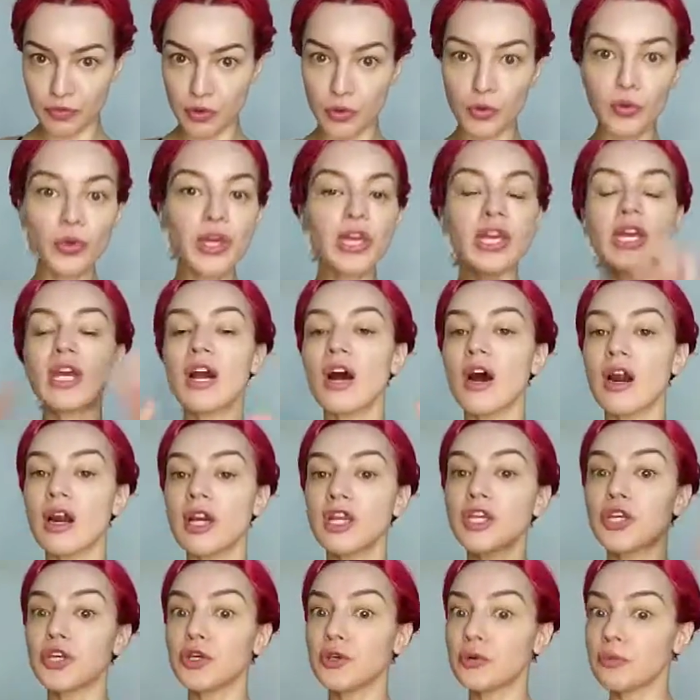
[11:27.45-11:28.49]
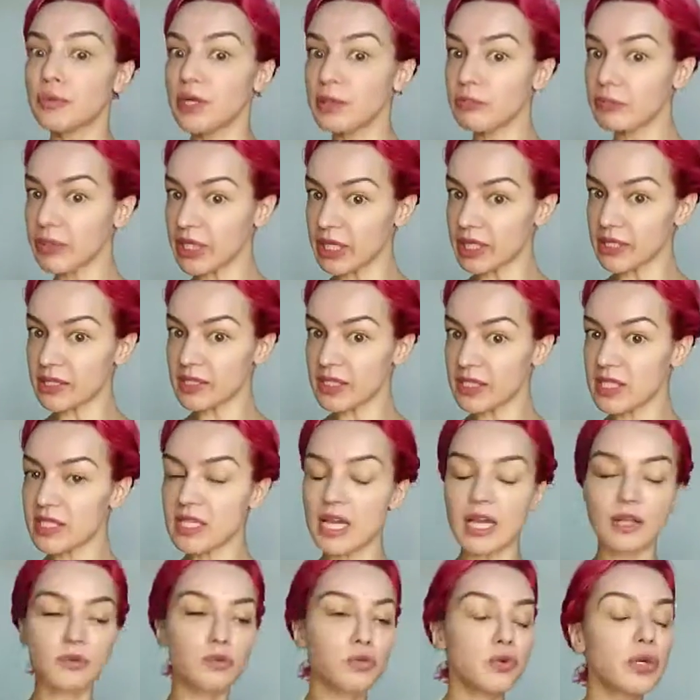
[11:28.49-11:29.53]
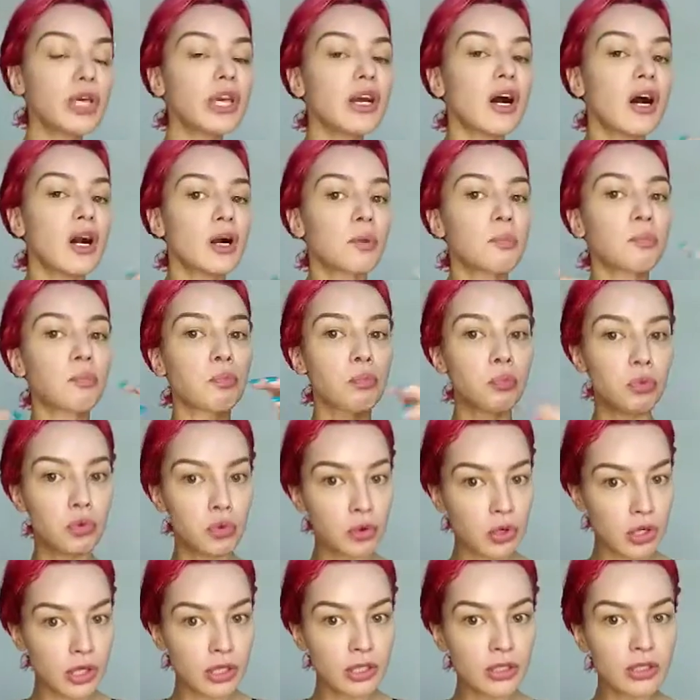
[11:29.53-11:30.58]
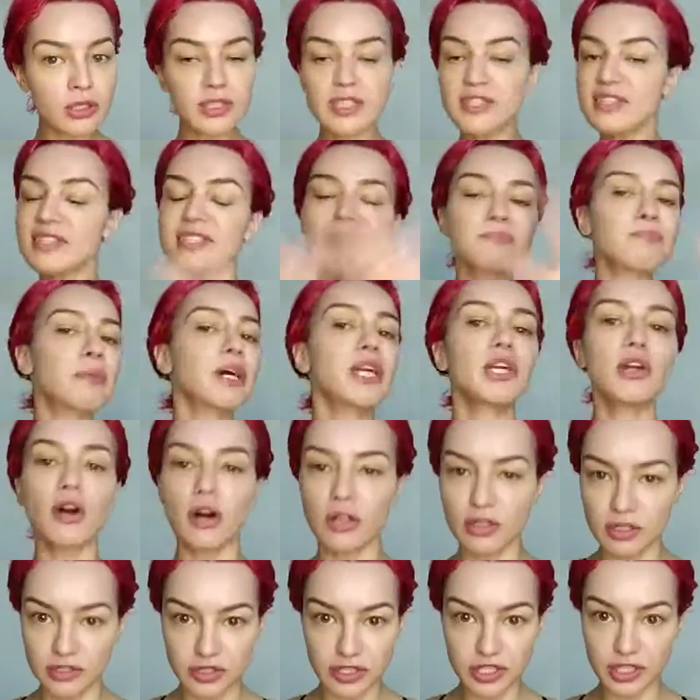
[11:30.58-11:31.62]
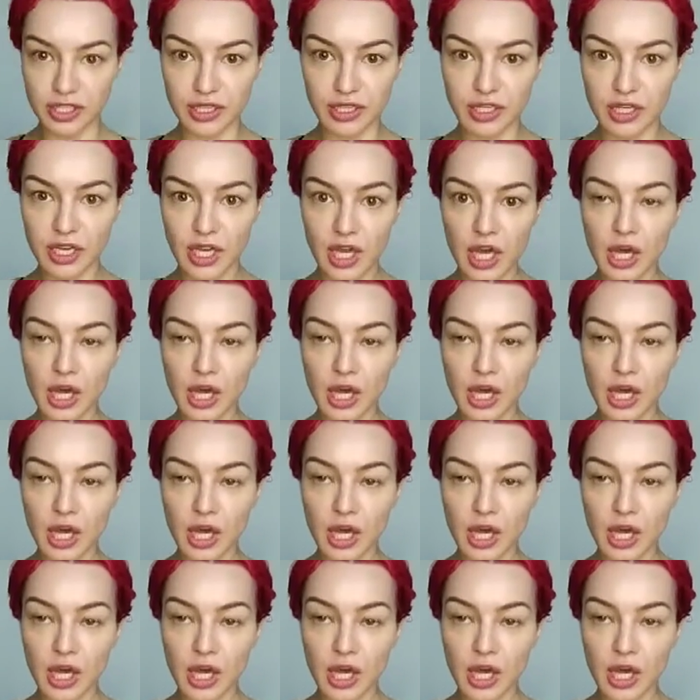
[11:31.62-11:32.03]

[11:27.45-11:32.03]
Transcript: We are human beings and we are born, this is biology.